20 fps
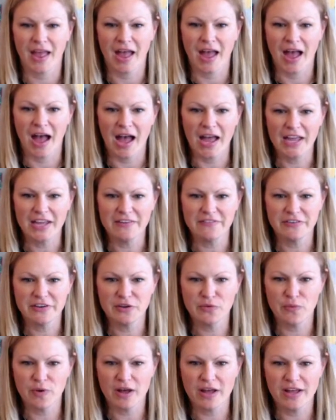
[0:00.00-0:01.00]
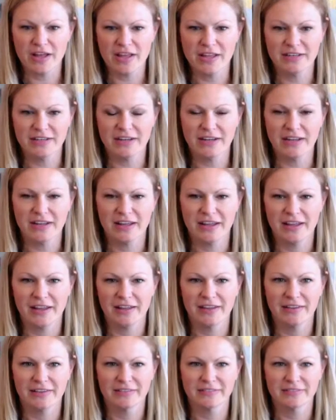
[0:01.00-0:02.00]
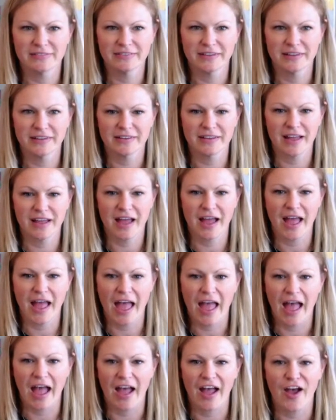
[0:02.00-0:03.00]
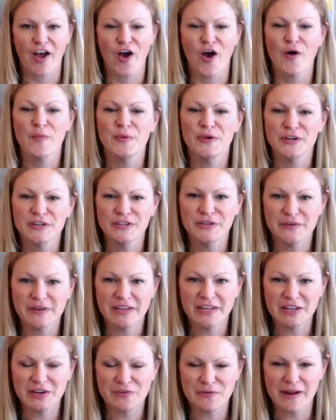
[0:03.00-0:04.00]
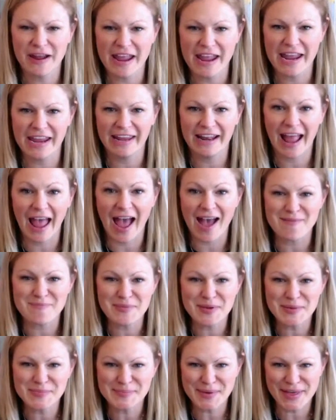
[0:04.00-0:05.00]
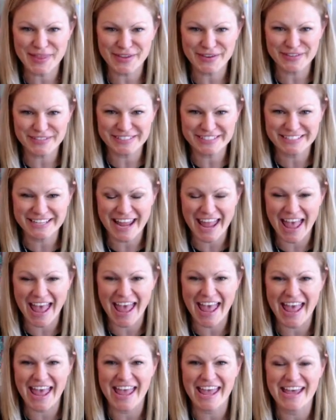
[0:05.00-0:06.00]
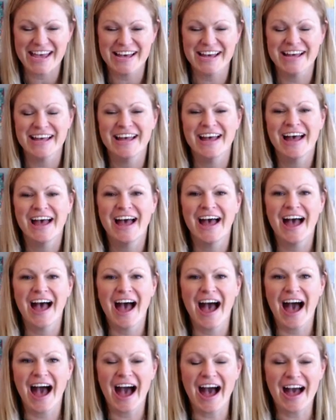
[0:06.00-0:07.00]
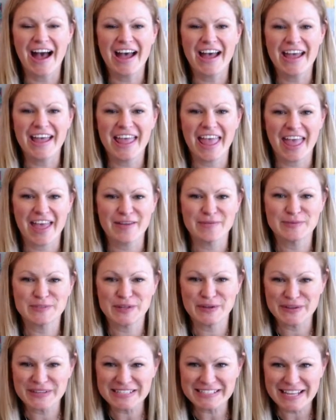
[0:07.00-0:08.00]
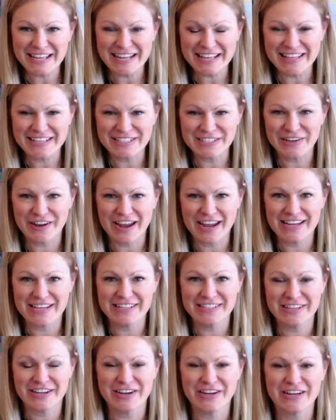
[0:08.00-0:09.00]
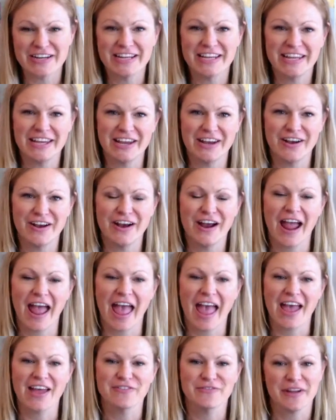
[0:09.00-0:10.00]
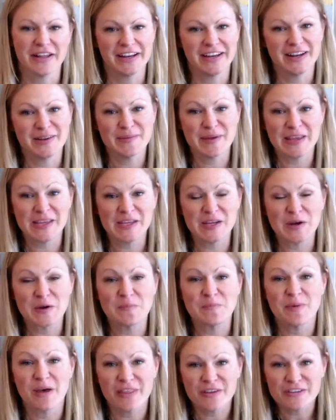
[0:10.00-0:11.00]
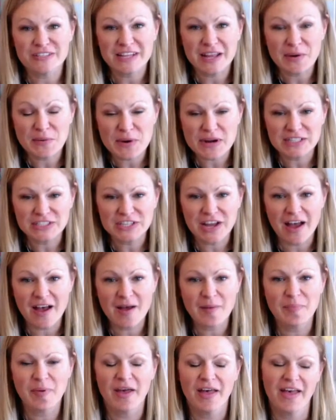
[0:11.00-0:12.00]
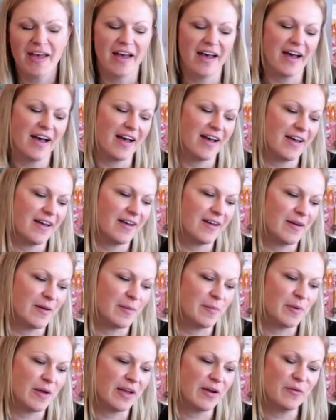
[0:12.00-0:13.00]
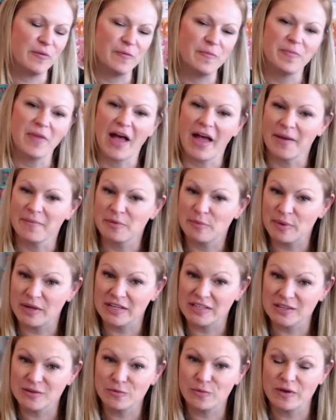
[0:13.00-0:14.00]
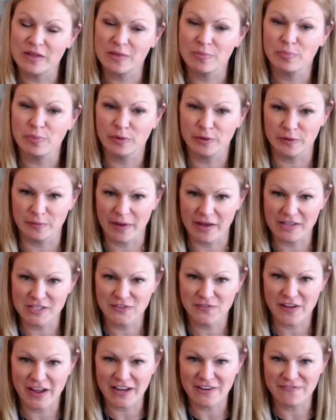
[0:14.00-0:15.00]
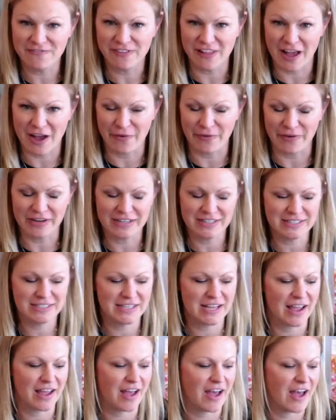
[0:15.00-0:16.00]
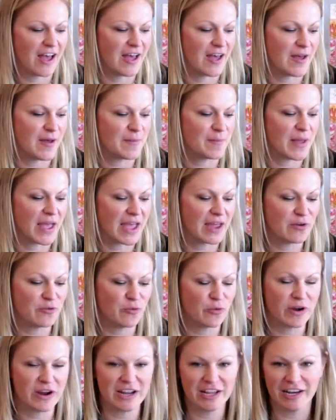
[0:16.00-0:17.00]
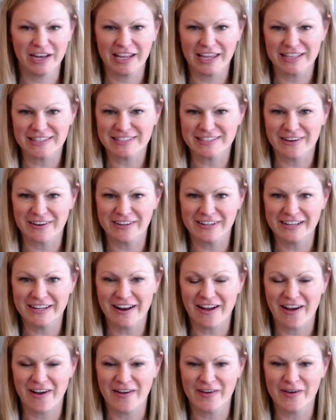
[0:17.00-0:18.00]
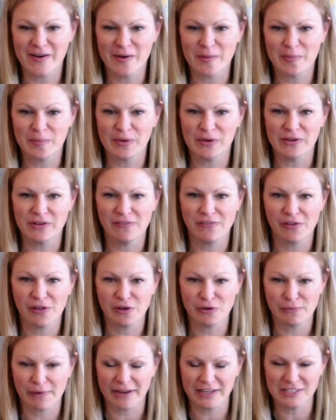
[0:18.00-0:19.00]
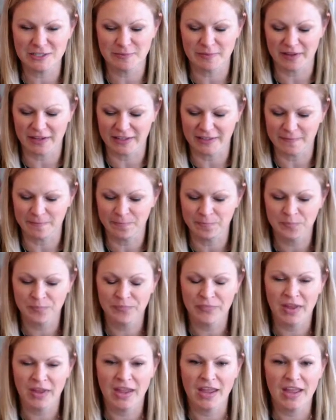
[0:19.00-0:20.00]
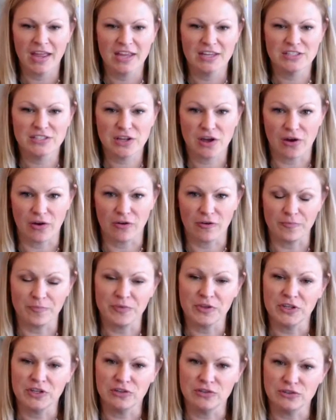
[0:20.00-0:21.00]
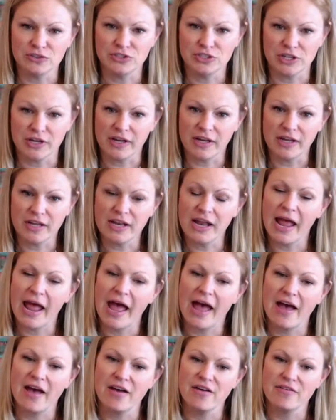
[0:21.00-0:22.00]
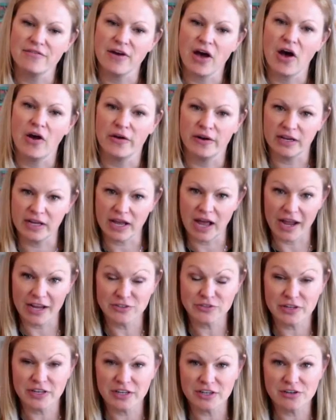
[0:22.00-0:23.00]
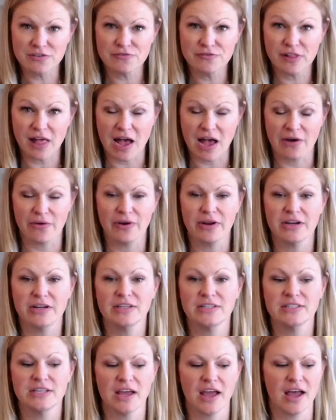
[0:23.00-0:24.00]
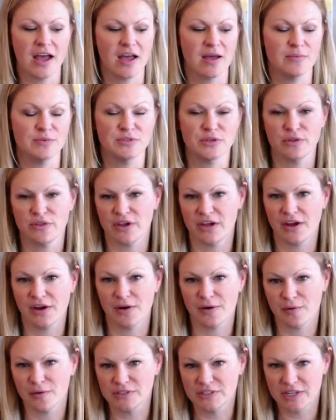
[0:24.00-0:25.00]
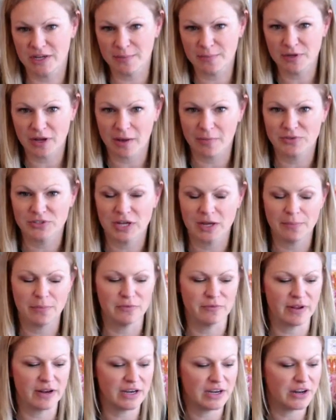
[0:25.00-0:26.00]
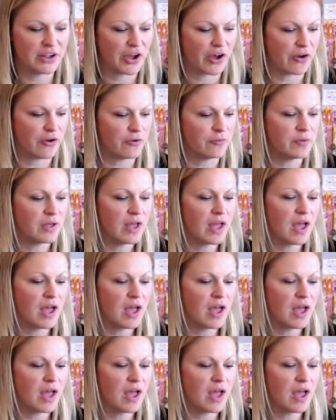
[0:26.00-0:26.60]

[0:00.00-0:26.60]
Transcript: Hi, everyone. Hope you're doing great. Happy Mother's Day. I am so excited that you guys are here and ready to make your Mother's Day workshop. I'm Amanda with Bloomhouse Fine Flowers, and we're going to get started on our beautiful arrangement. So you should have already hydrated your flowers, so they are tip-top shape and ready to go.